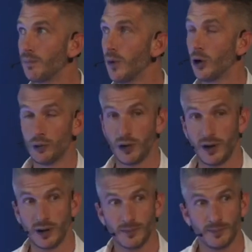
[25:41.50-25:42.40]
nose
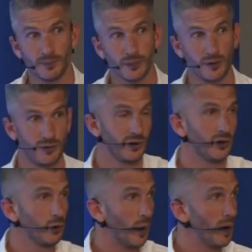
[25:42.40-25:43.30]
breathing. For
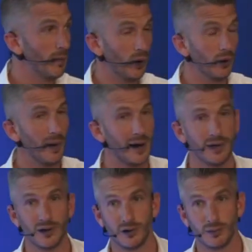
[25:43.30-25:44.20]
instance, when we're born,
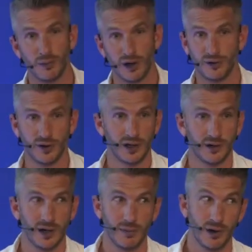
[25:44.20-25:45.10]
babies
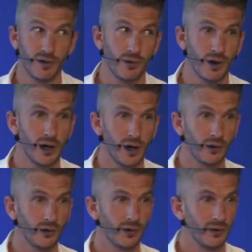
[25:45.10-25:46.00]
breastfeed, they breathe through their
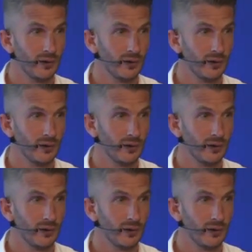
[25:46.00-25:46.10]
nose.